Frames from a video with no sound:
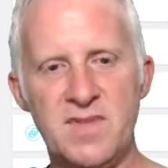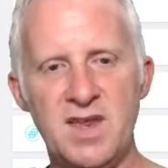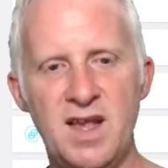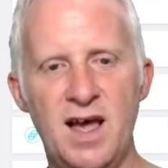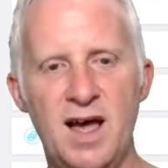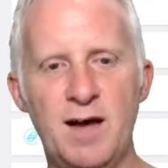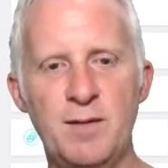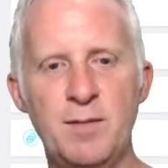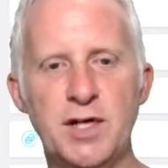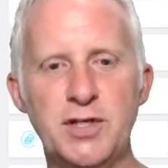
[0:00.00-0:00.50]

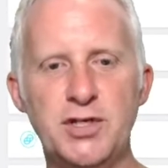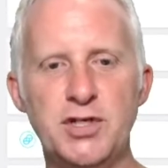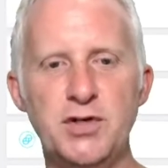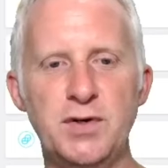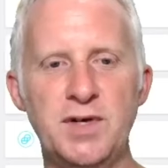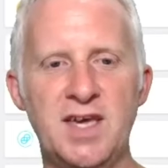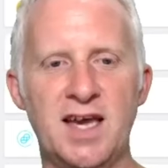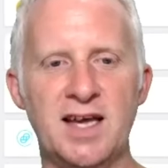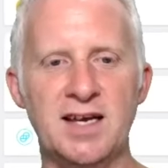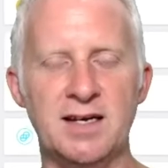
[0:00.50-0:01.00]
how much you
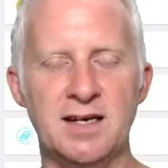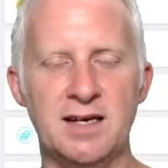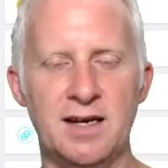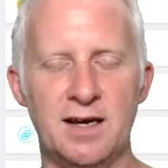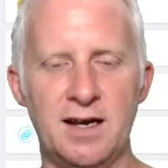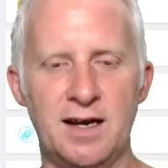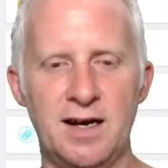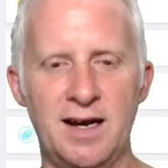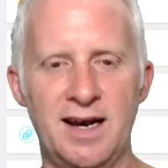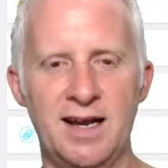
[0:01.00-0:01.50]
can
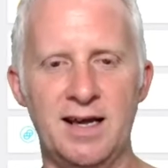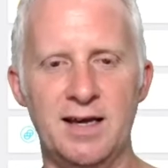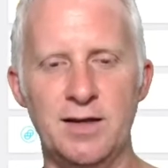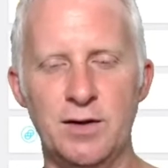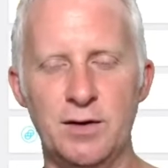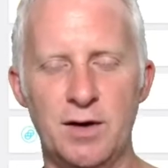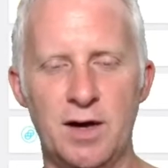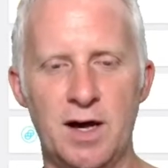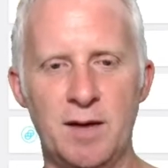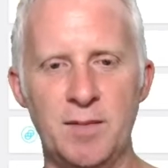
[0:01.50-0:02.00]

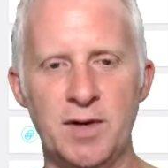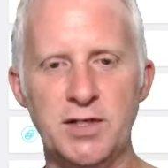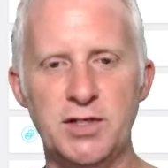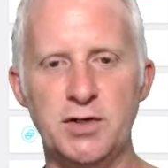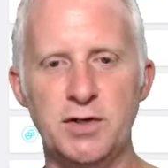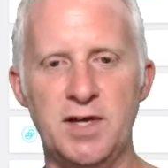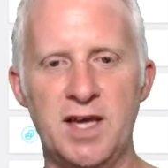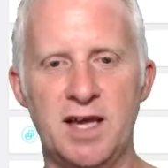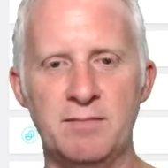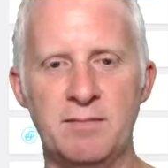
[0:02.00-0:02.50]

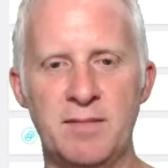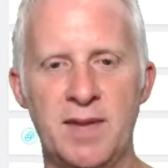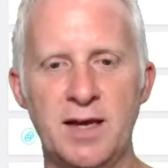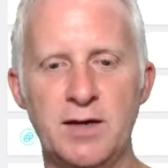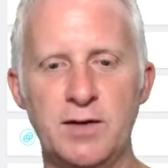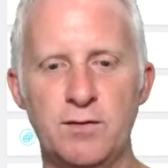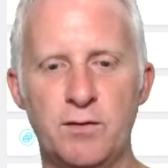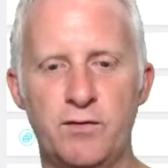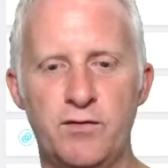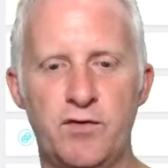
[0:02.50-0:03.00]

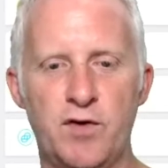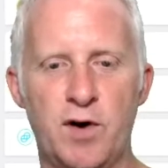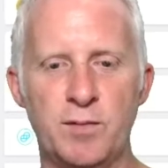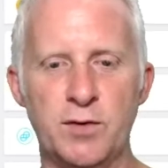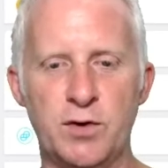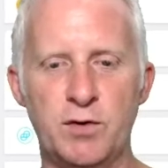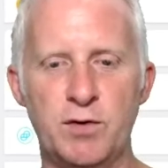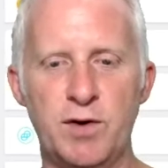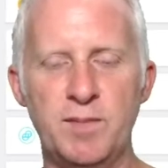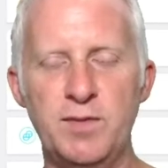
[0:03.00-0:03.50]
make from
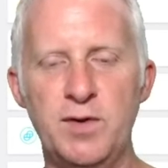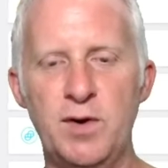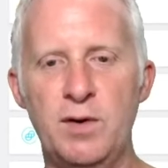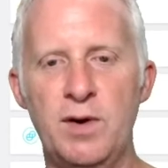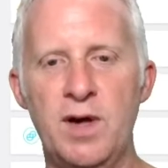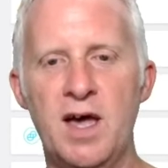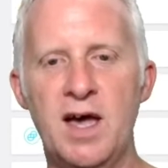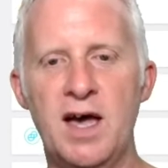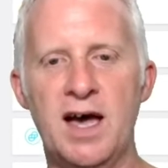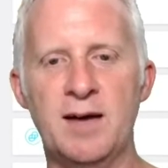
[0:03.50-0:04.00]
your
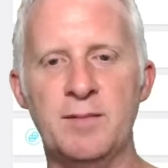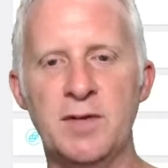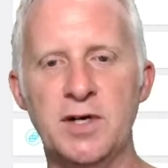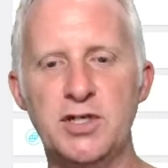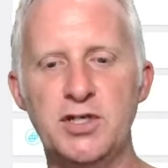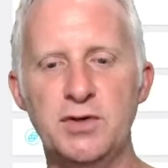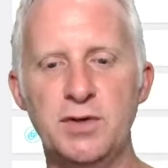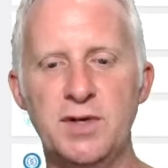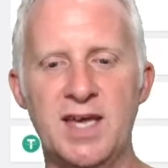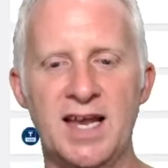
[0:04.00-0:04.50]
crypto, how
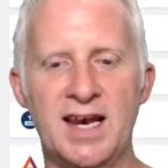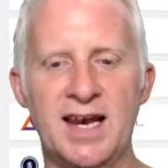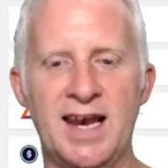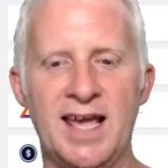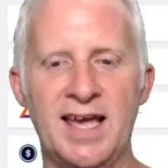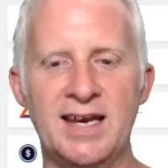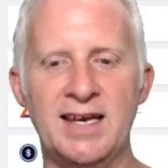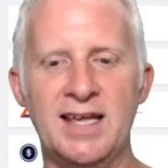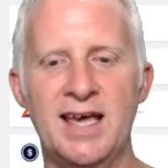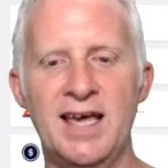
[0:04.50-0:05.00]
much you can
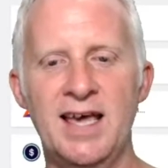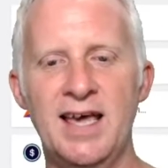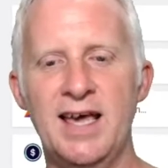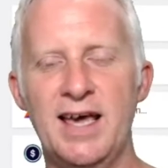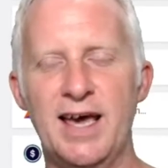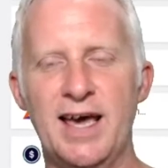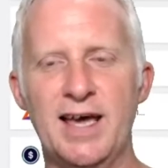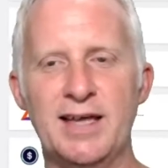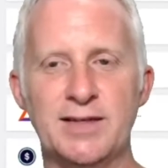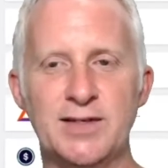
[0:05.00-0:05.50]
lend,
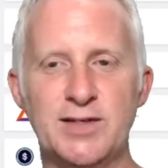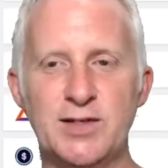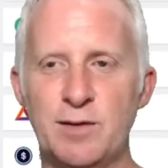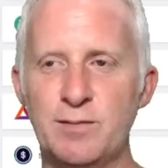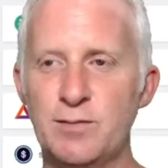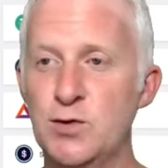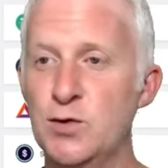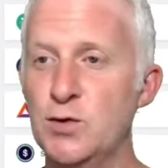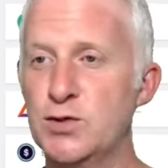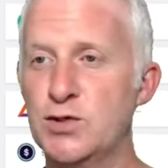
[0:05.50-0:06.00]
and
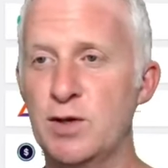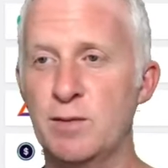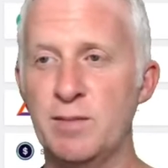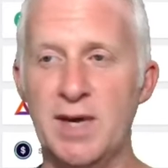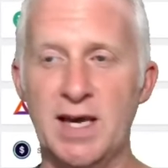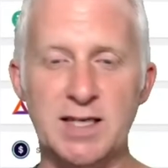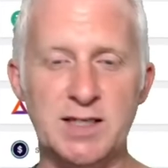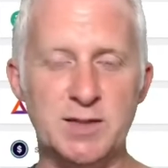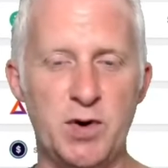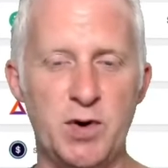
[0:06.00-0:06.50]
do some
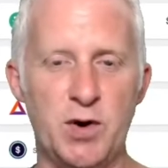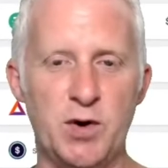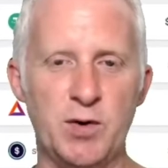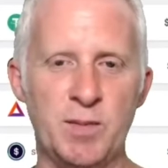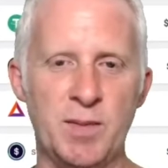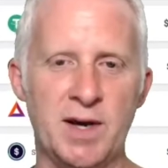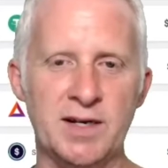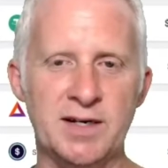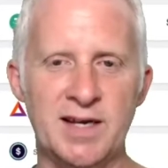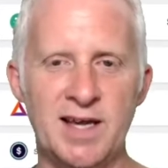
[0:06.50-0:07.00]

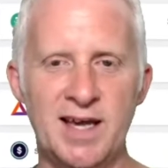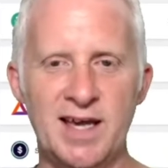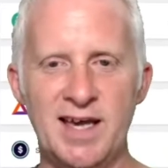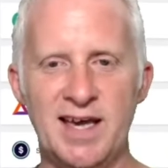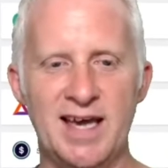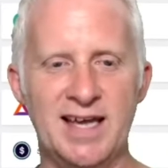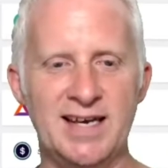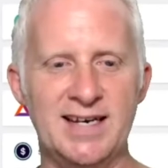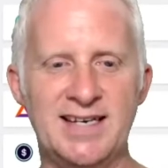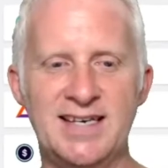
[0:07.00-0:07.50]
experiment.
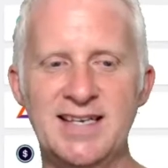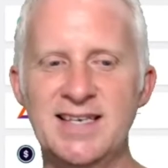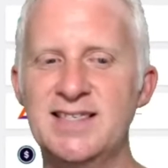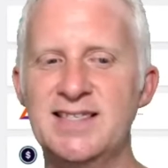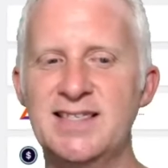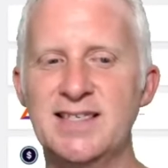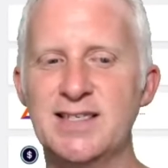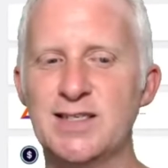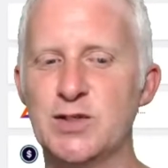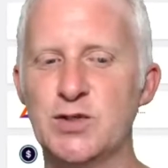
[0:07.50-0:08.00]
And
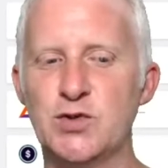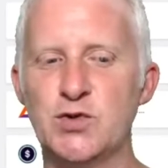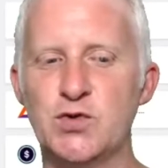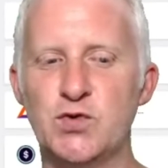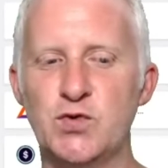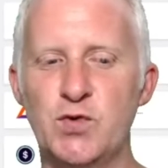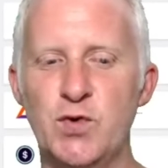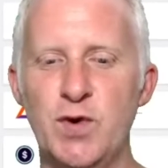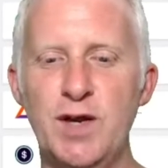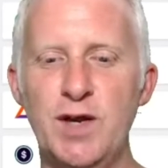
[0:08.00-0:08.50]
this is
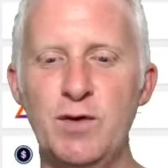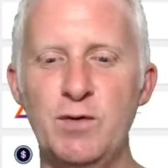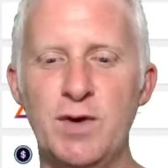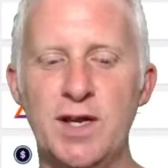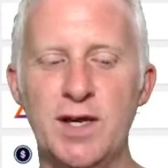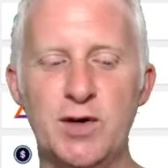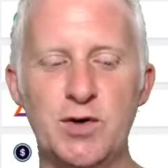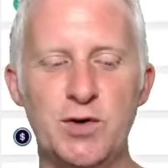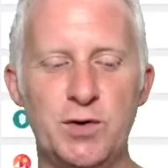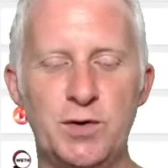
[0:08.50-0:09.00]
really
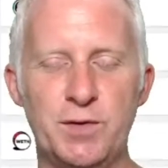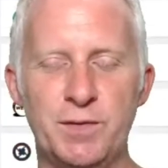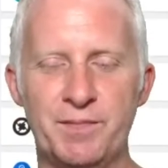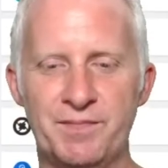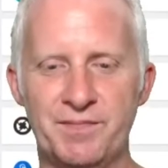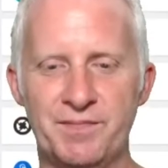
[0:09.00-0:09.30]
really cool.